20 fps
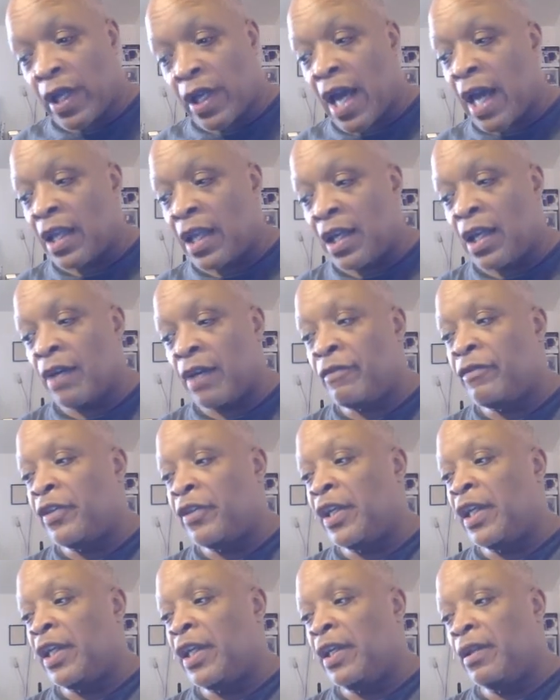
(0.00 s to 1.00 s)
I love
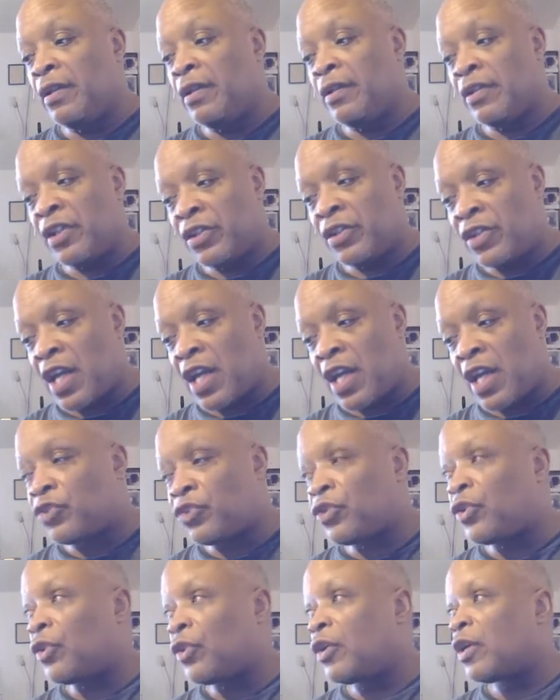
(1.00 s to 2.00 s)
the
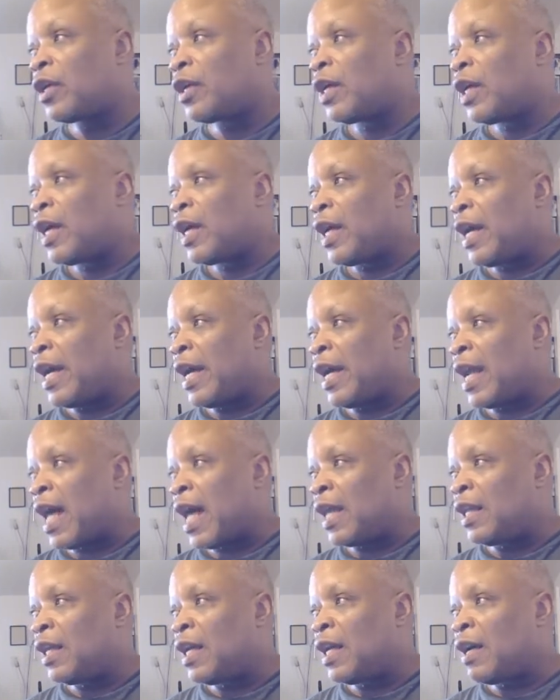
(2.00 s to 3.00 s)
texture, and I
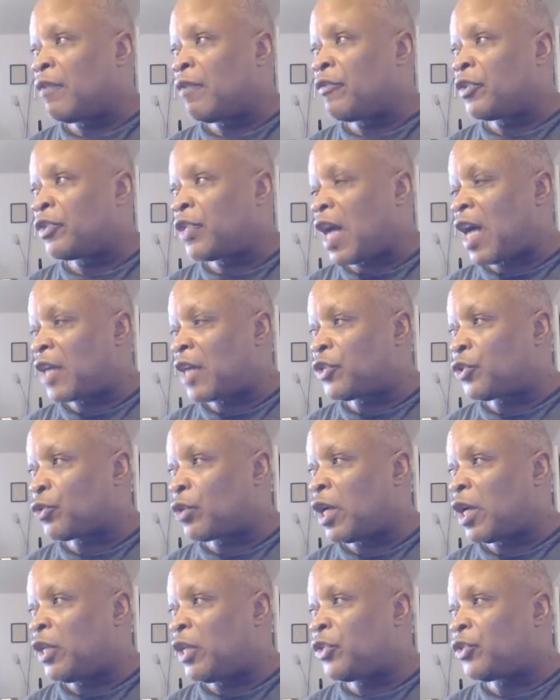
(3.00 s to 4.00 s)
love the
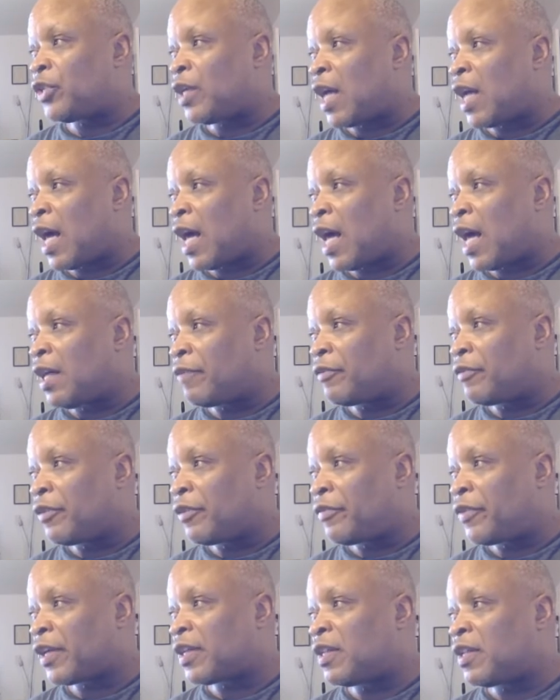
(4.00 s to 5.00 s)
saturation. I love the
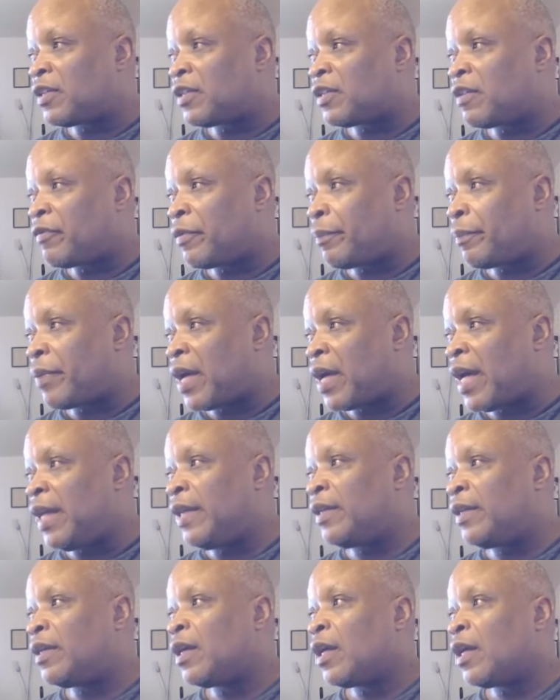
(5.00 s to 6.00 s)
thickness of the
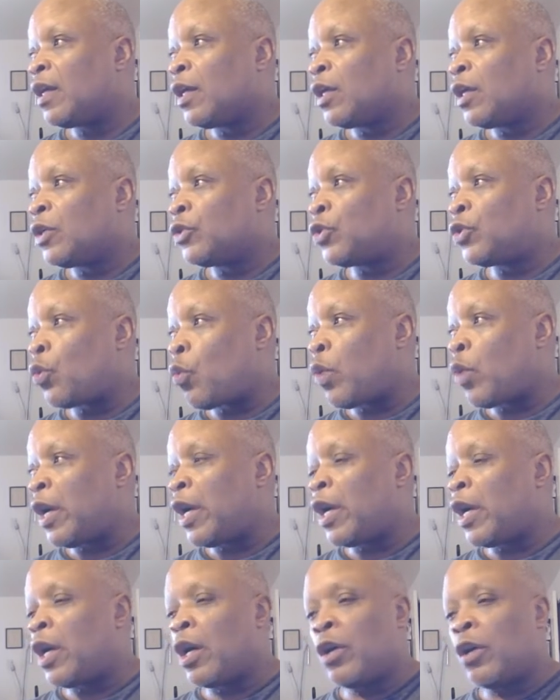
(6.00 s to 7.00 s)
paint to
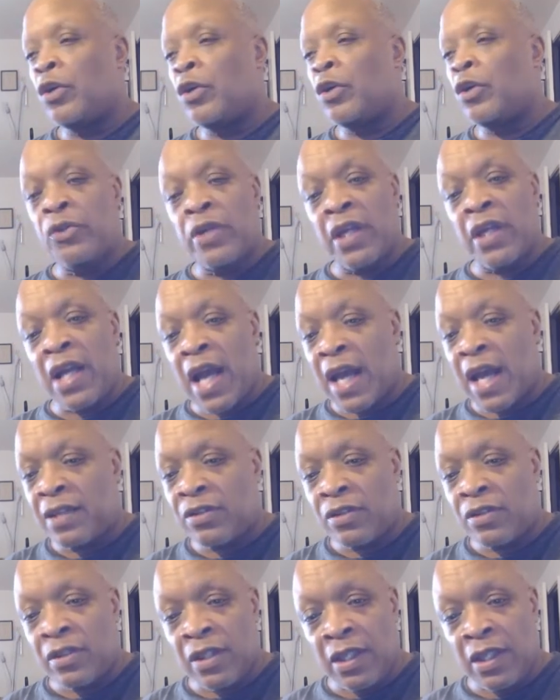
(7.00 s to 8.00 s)
where you cannot
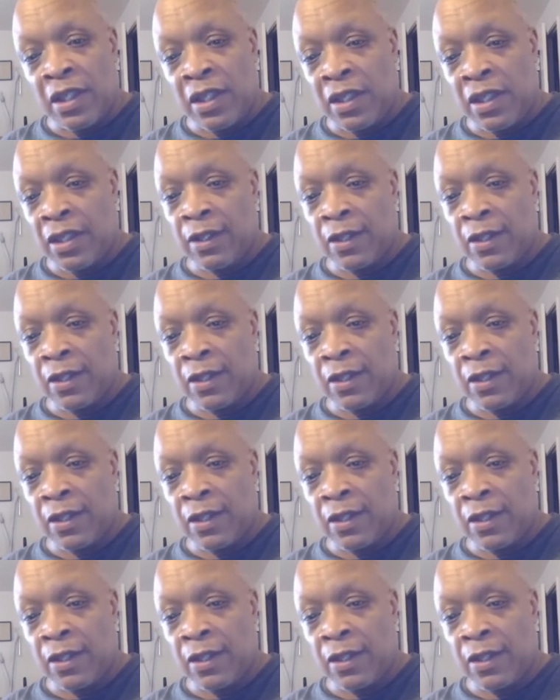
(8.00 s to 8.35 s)
see.